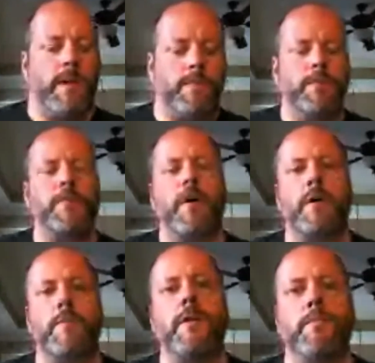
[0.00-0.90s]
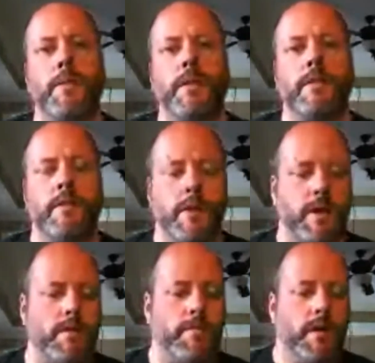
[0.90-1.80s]
and people thought it might have been.
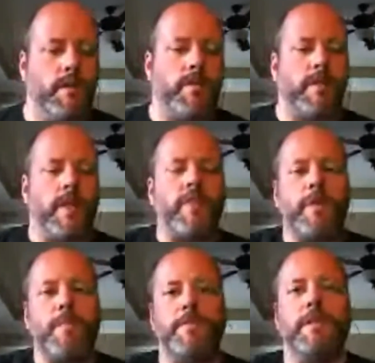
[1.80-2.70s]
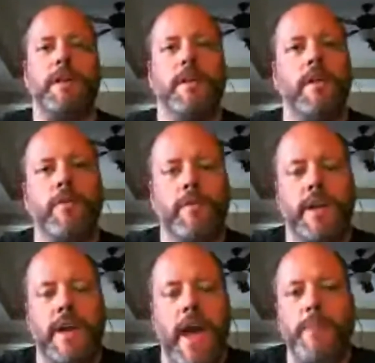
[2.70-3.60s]
Uh, they, they, thought it might be like another,
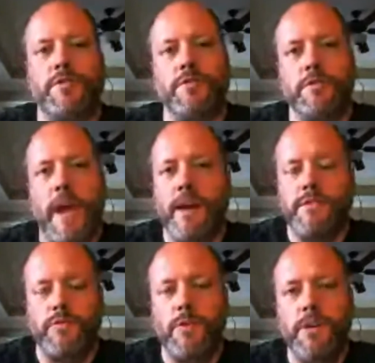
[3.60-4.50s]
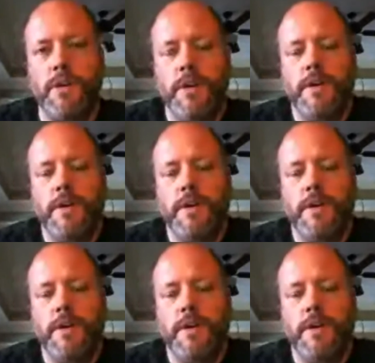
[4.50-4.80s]
like a captured asteroid.